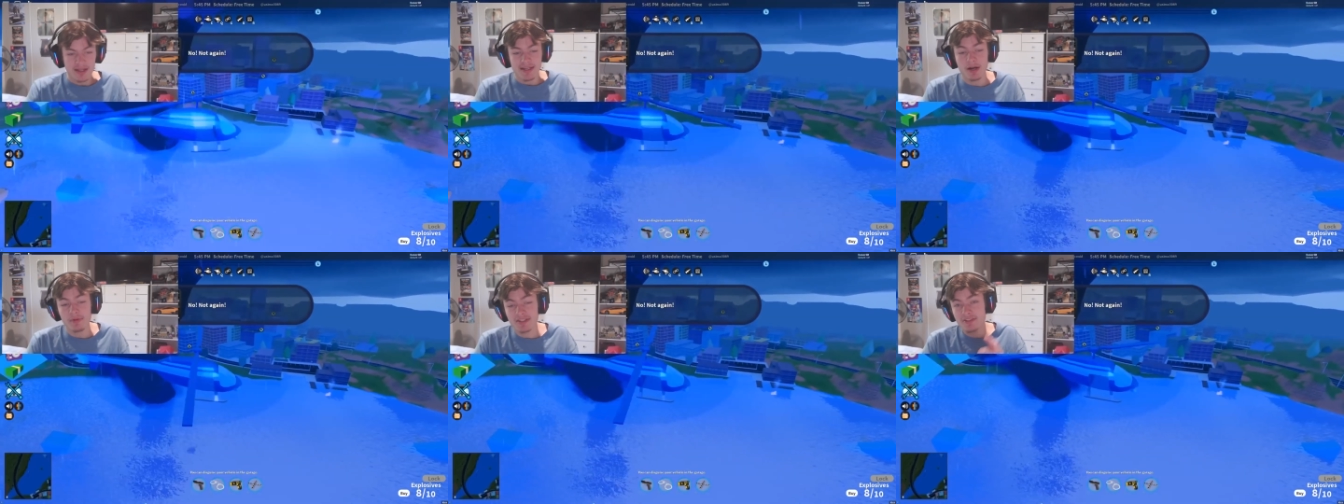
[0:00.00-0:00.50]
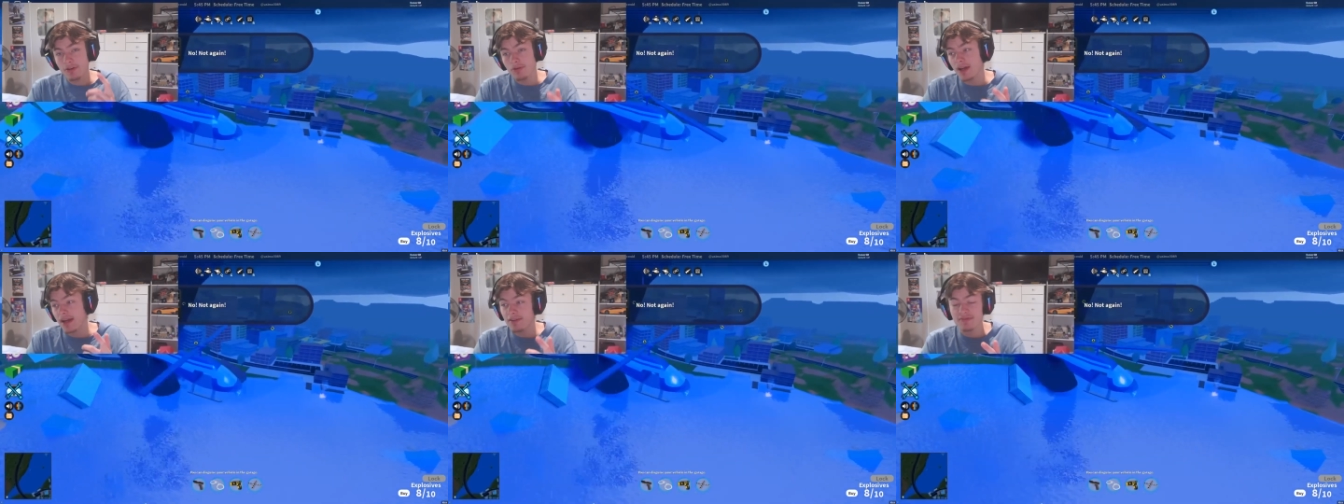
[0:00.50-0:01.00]
Now we do
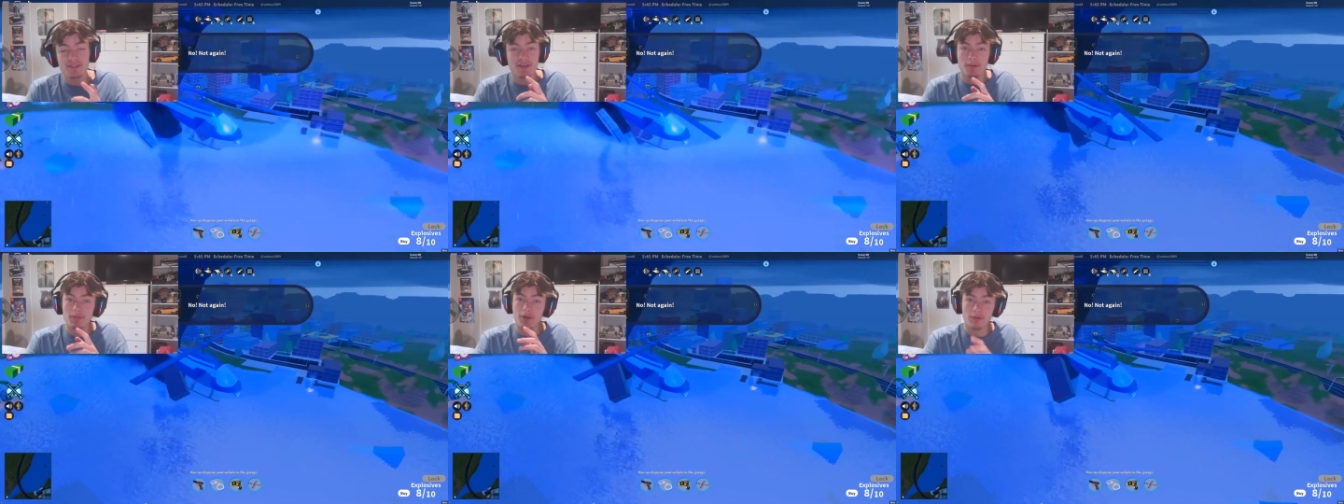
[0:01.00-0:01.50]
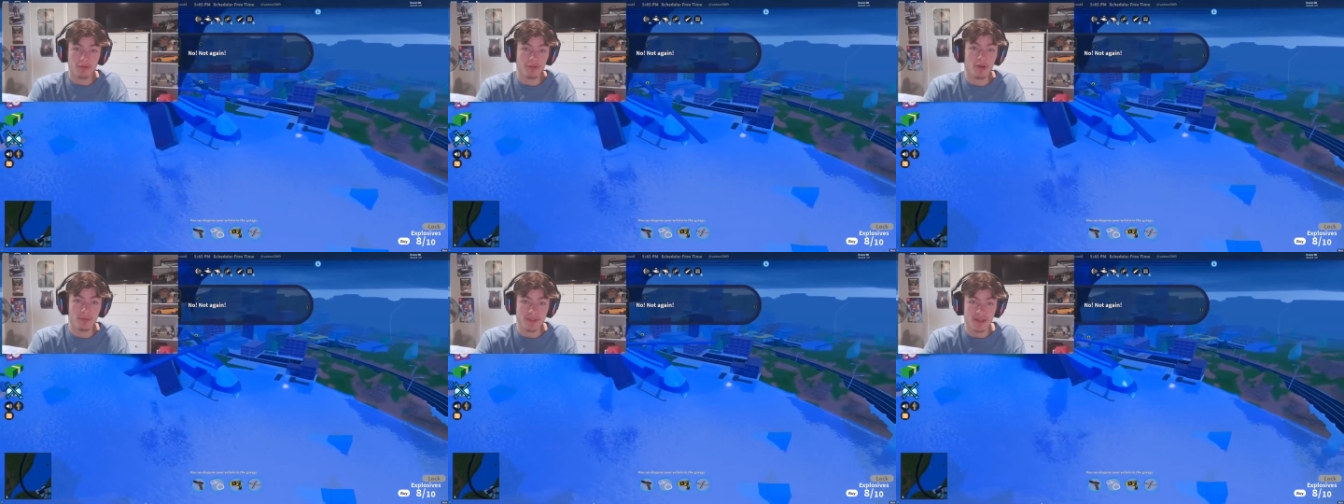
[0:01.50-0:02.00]
have some confirmed